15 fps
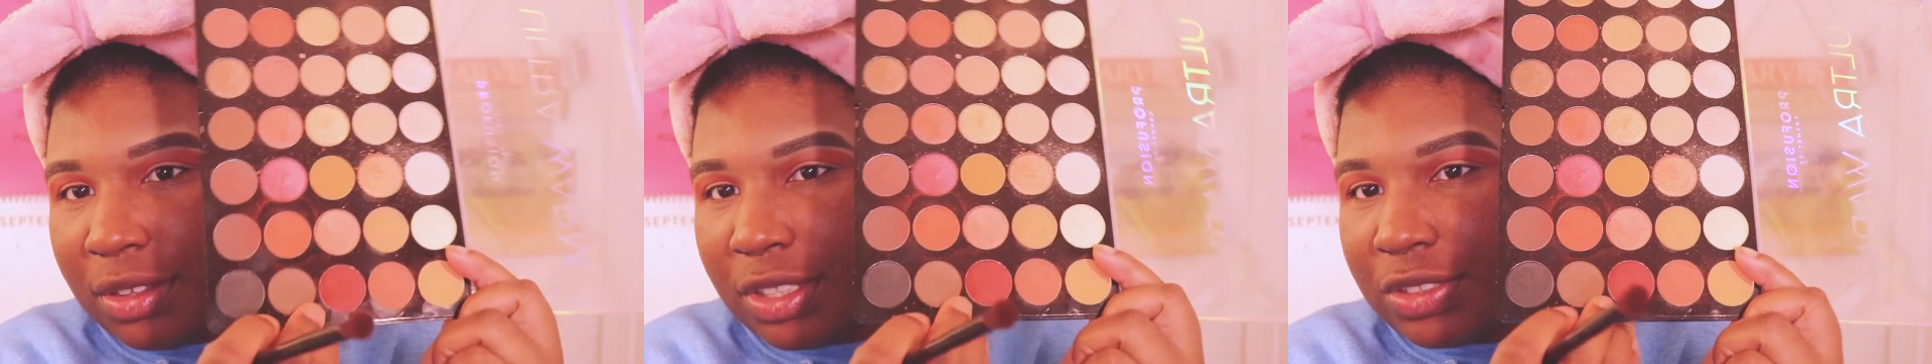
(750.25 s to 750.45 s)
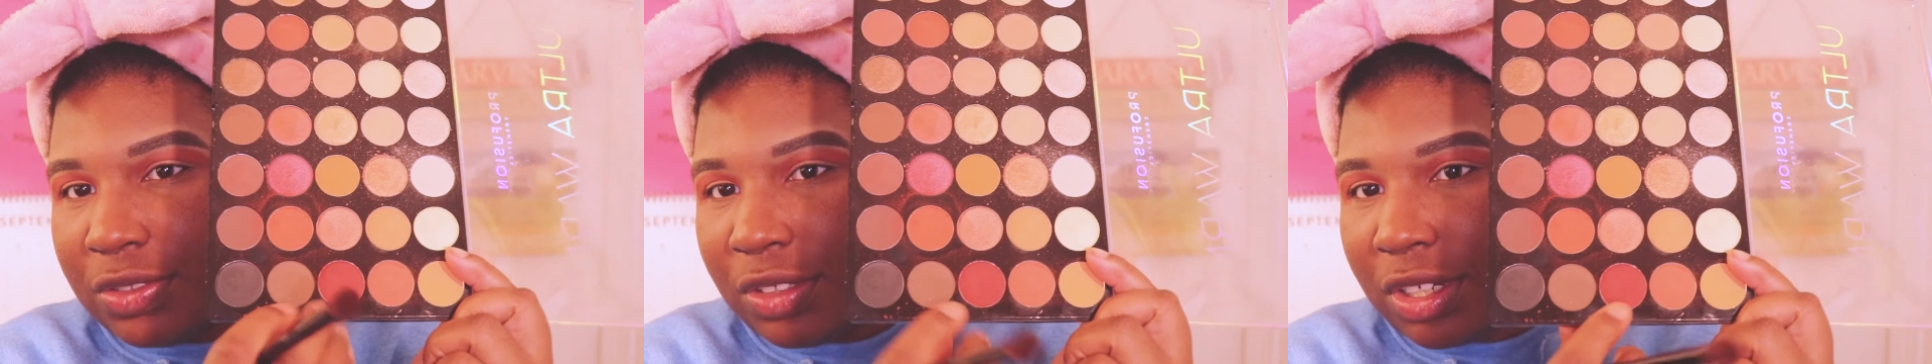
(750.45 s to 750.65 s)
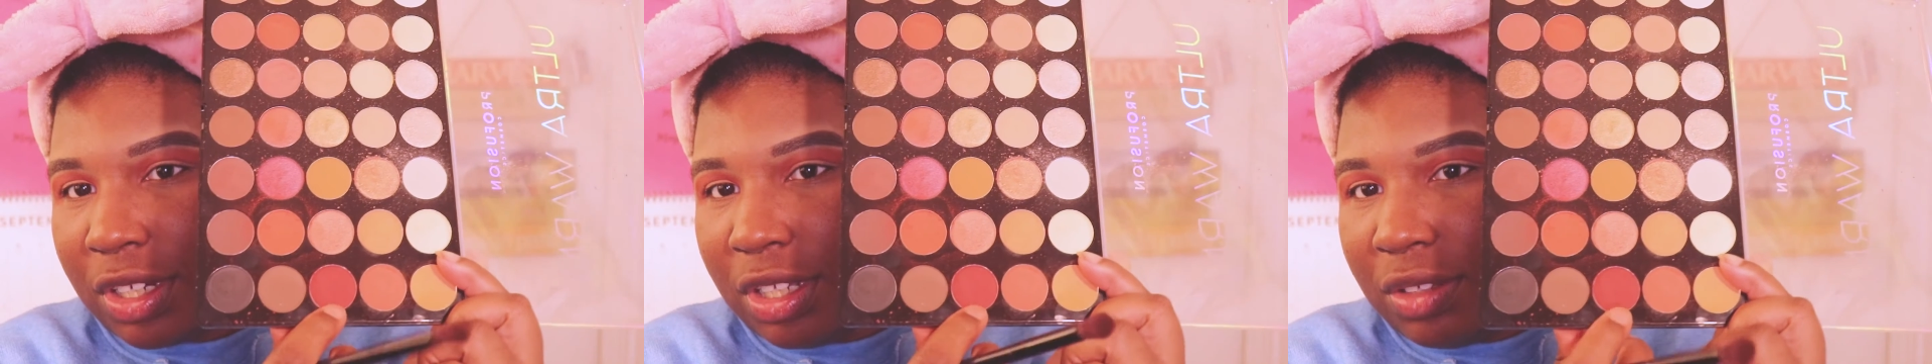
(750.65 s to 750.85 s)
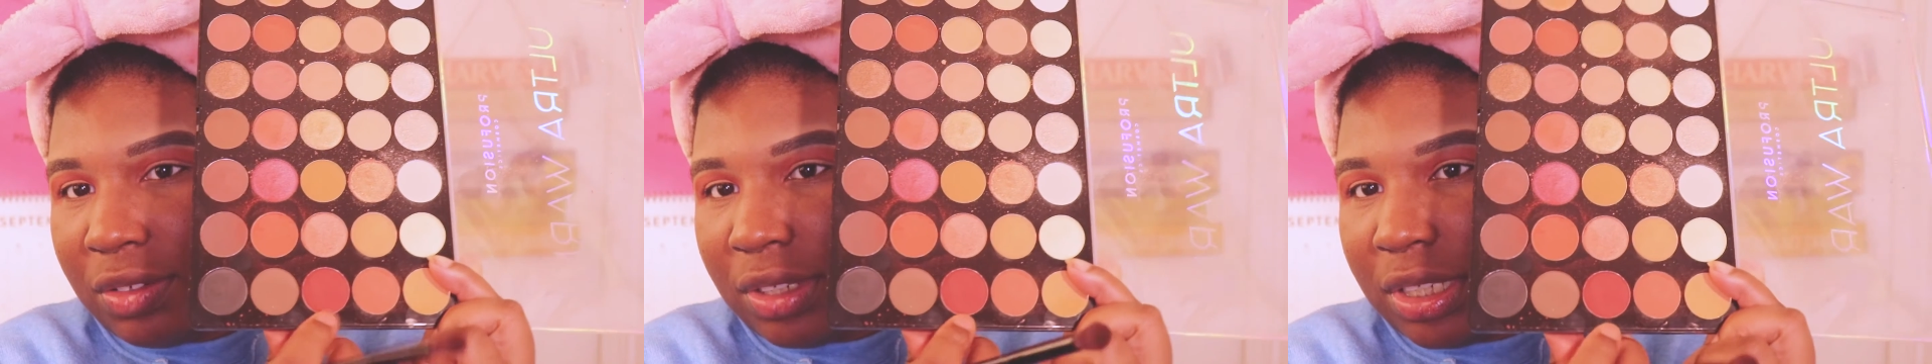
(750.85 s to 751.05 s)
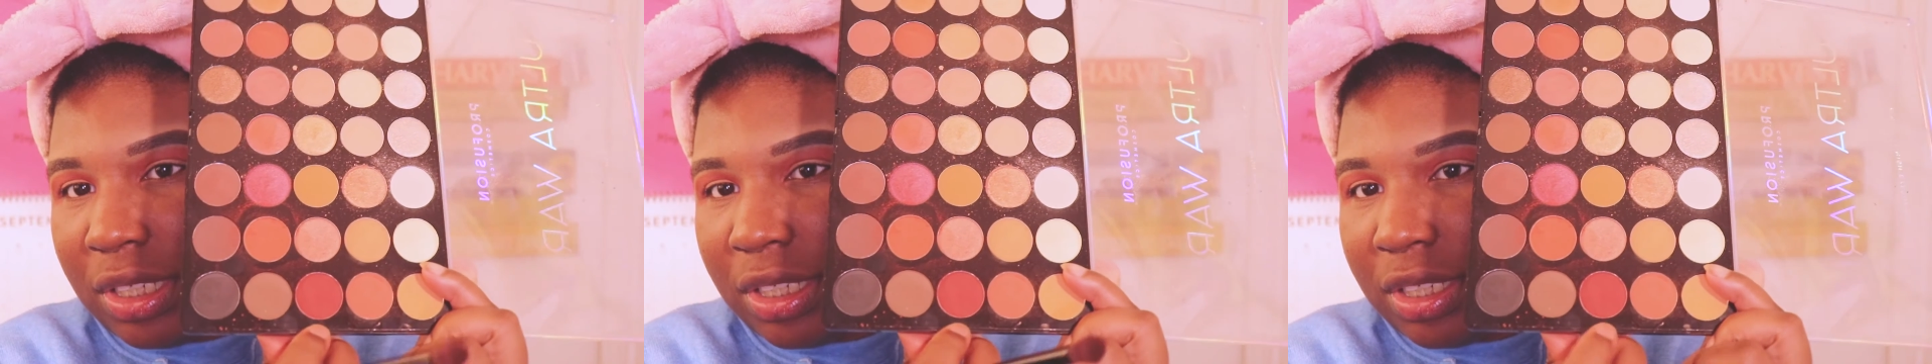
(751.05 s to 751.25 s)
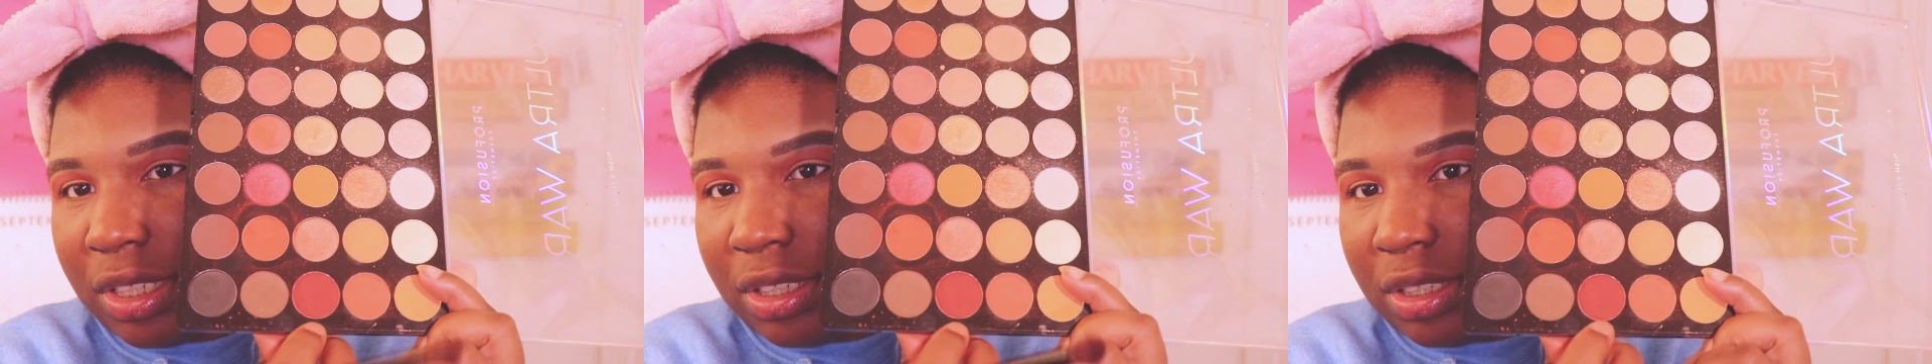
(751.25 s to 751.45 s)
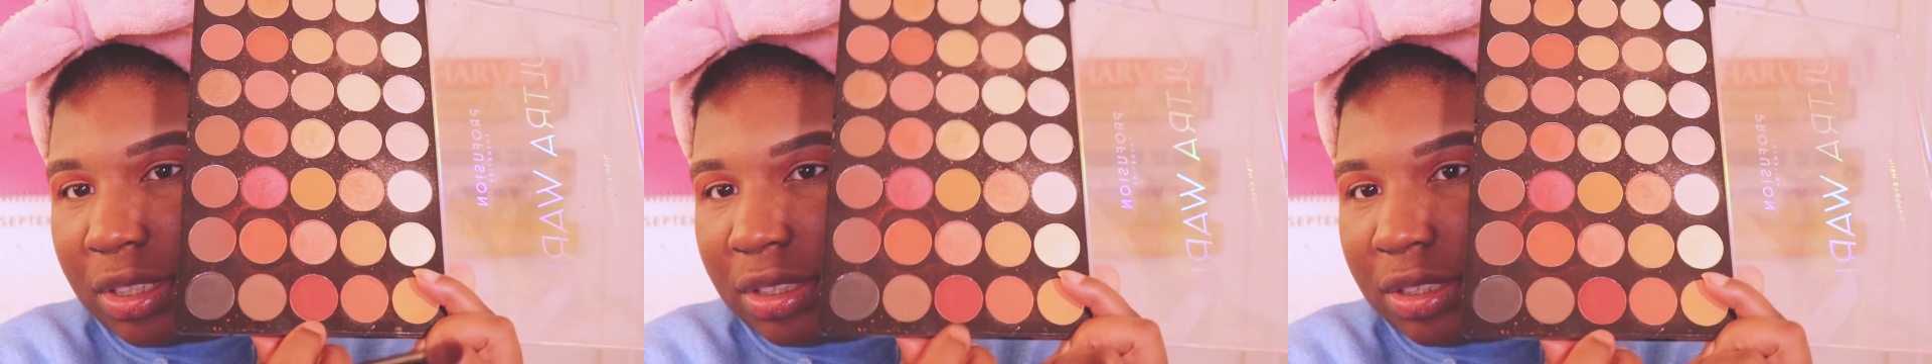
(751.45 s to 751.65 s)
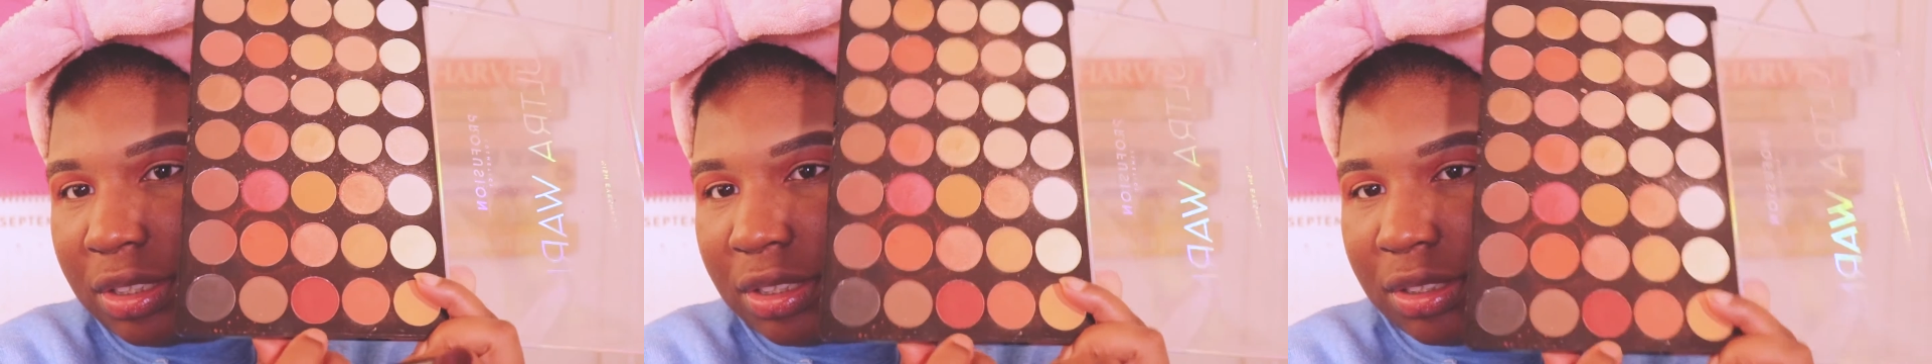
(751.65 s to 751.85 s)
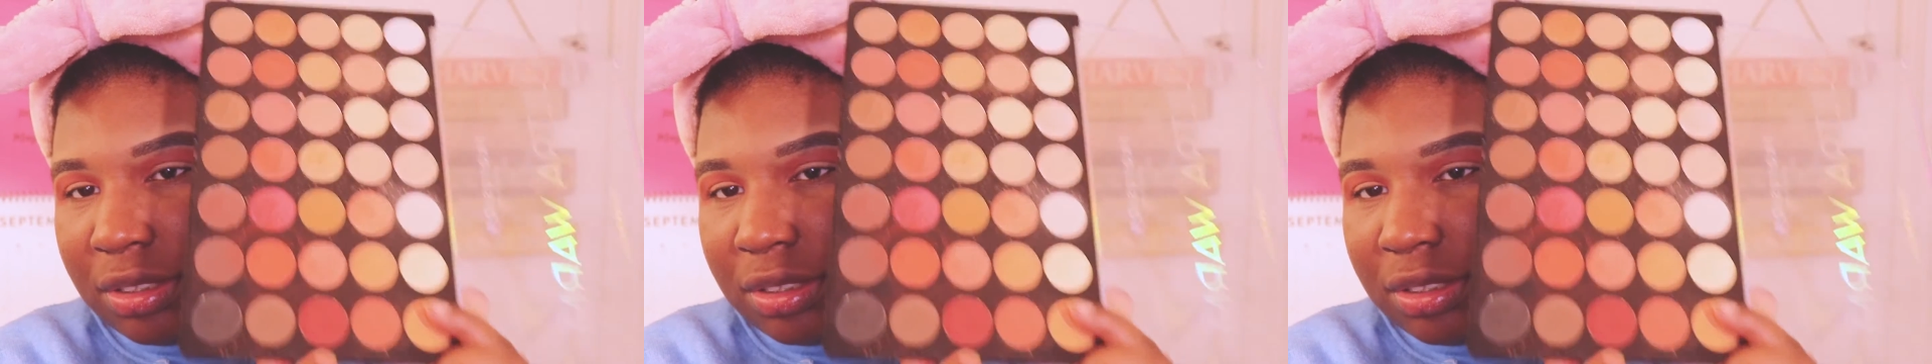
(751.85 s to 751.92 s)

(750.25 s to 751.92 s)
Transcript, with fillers: This red color right here.